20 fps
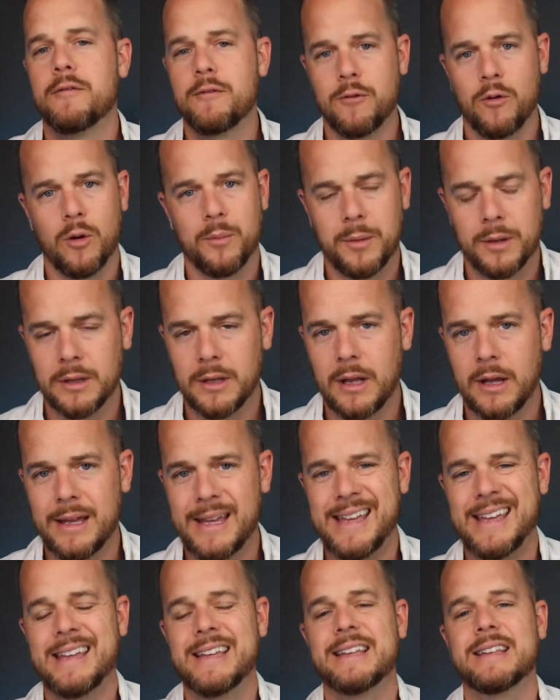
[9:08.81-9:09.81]
formula
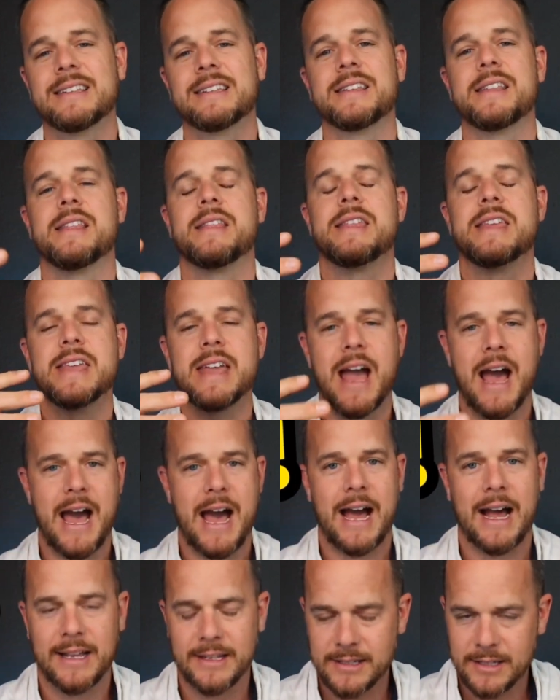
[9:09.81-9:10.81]
is the
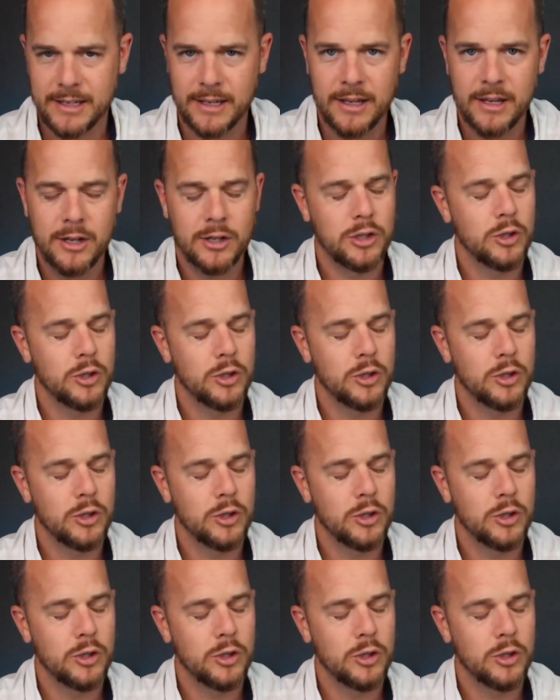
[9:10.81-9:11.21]
ask.